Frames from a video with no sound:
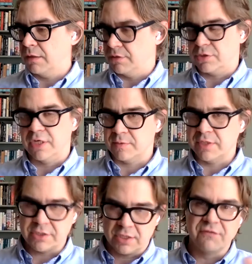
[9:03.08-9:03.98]
a
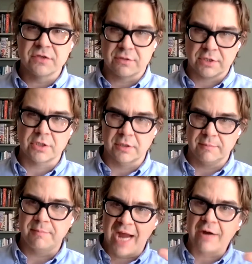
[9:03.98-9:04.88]
transportation infrastructure
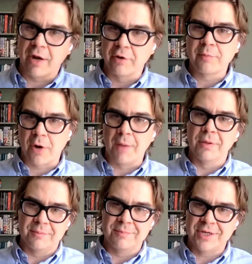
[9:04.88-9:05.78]
background
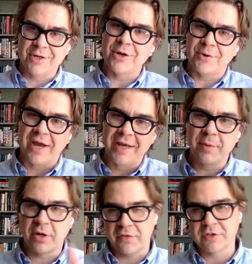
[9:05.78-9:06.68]
problem here, right?
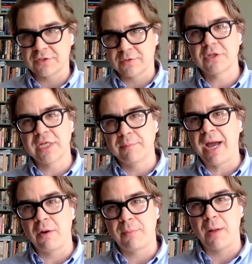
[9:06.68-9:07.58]
But there's also a clean
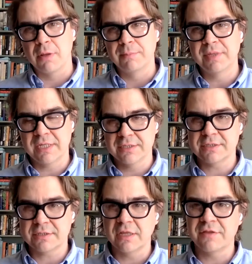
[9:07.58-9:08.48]
power problem,
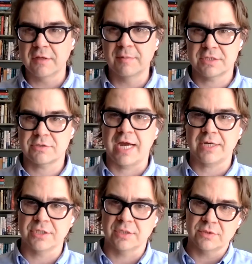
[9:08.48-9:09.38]
because lithium
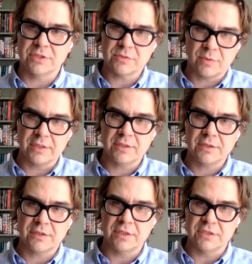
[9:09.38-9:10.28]
extraction, which is what
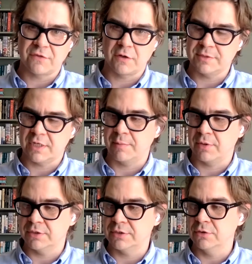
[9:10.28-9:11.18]
these firms in
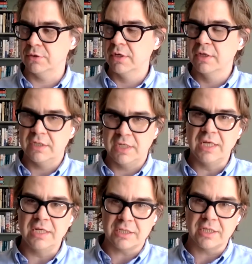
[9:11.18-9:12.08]
Alberta do,
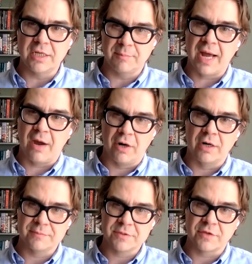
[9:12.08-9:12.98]
need clean
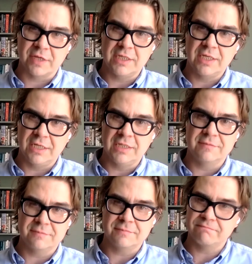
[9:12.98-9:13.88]
power. So they need,
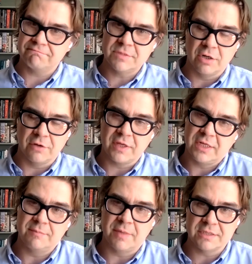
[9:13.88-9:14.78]
you know, they
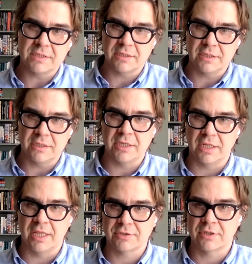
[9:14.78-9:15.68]
need basically clean
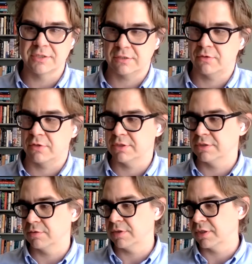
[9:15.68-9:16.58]
electrons in order to
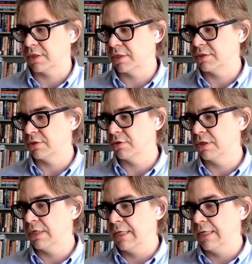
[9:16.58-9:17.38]
do what they're going to do.